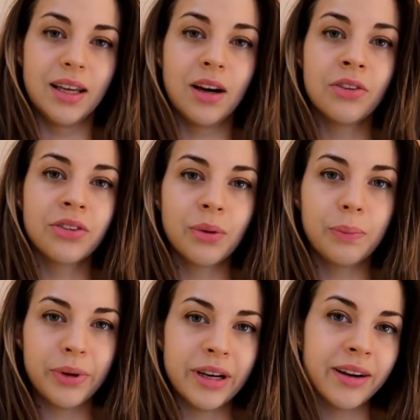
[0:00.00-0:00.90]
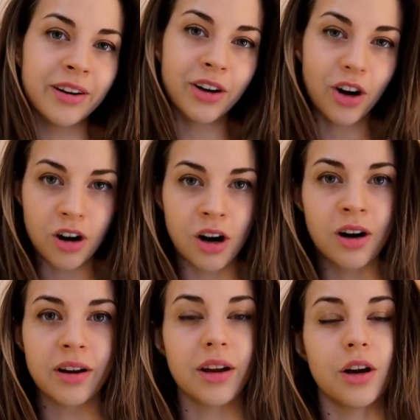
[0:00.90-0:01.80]
And also better
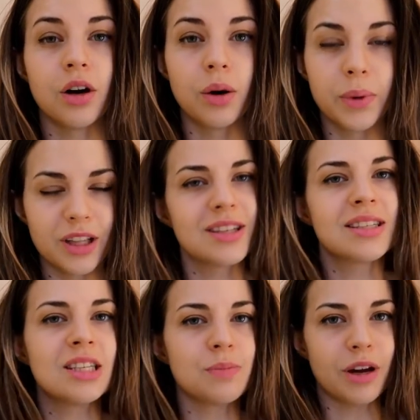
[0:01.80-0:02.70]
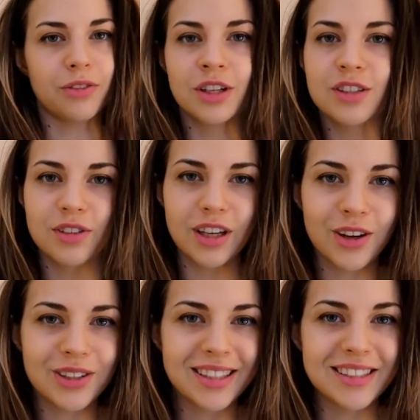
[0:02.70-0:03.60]
audio, but this is my first
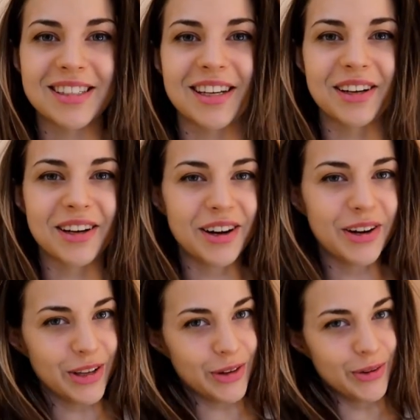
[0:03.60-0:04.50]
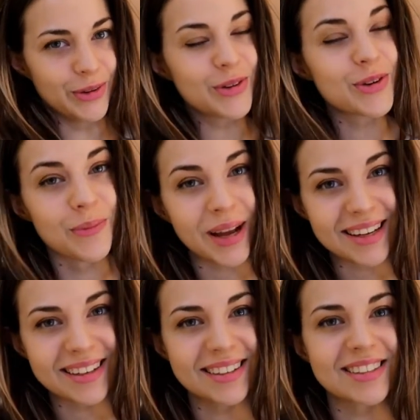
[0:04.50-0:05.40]
video teaching you
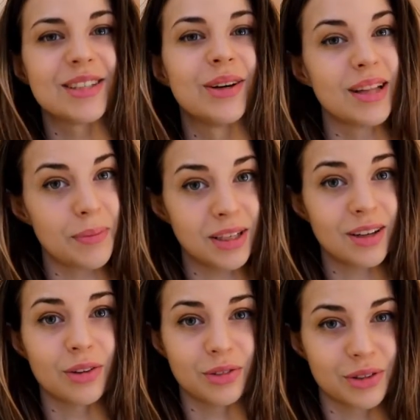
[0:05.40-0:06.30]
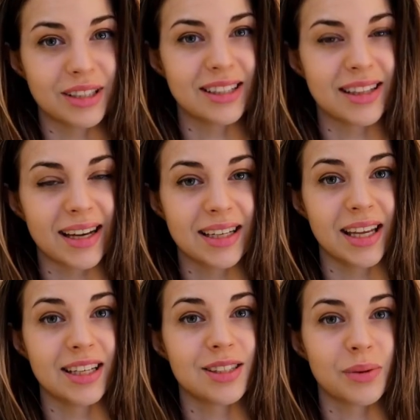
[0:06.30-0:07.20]
Romanian, so let me know if you really
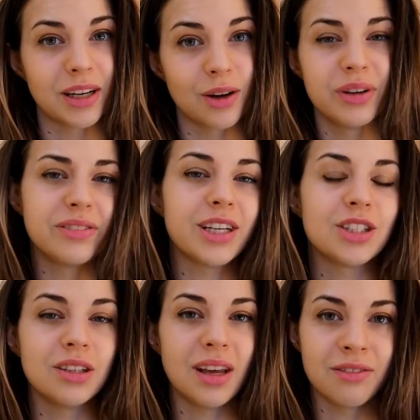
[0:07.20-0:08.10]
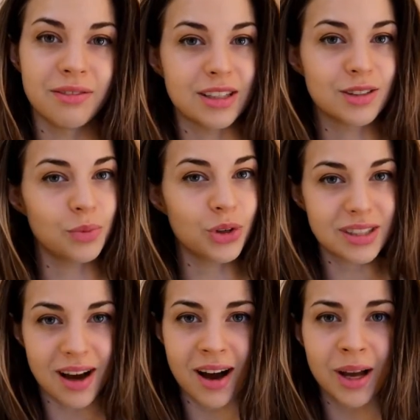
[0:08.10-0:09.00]
liked it so I know if I should invest
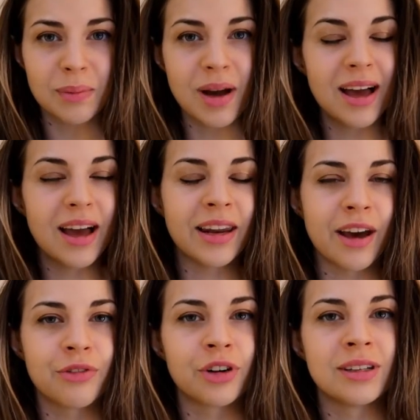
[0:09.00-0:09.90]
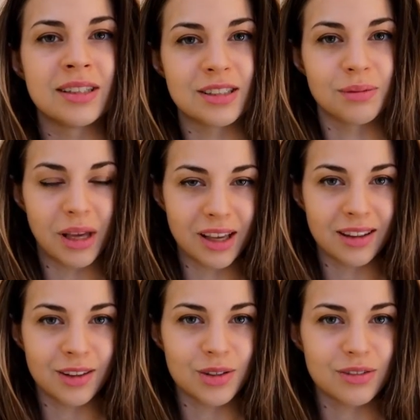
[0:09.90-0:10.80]
more time and effort into
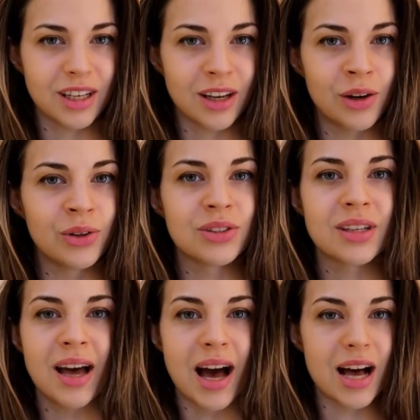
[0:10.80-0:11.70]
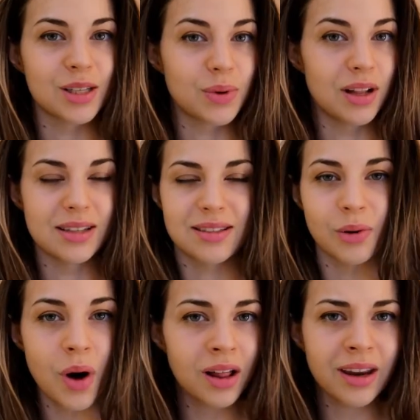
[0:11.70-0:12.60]
making those videos, as well as
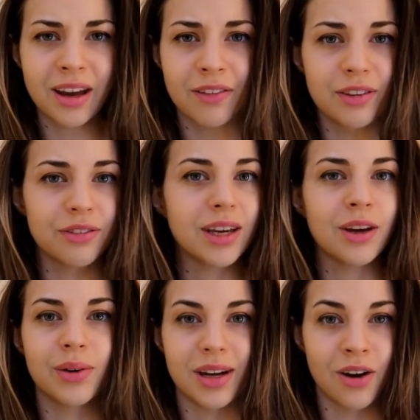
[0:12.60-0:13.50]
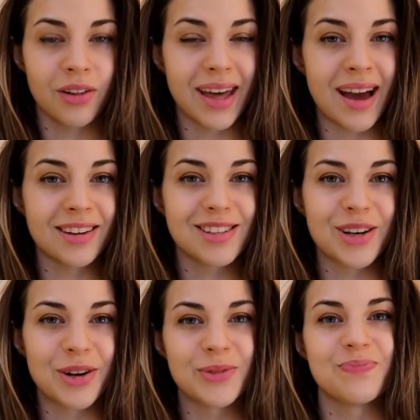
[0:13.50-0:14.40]
the quality of the video and all that.
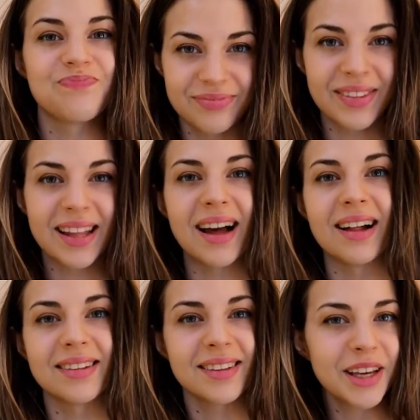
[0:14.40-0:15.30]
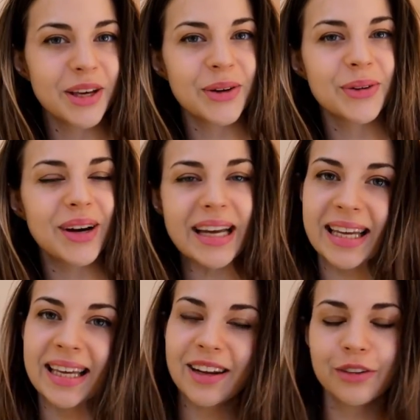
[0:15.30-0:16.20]
So I'll see you
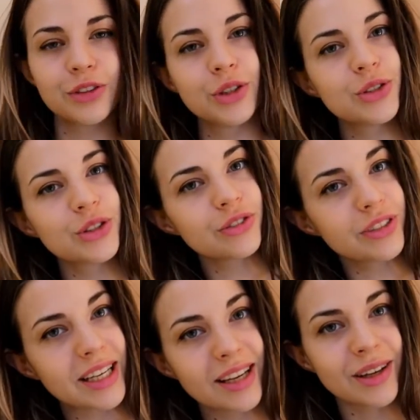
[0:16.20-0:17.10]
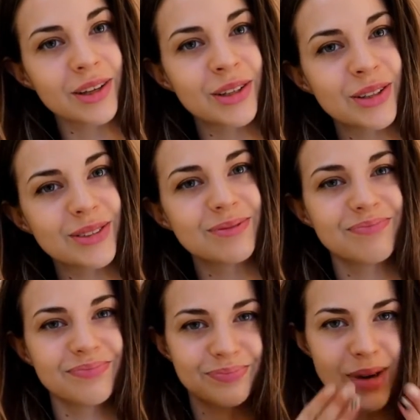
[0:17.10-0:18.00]
in a future video.
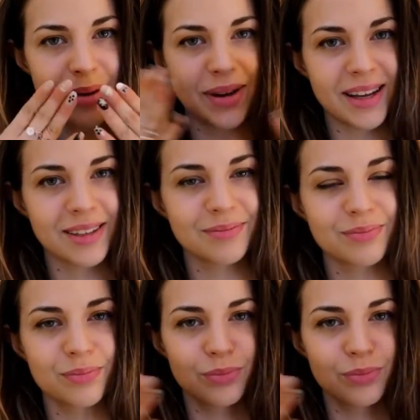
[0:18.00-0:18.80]
Bye bye.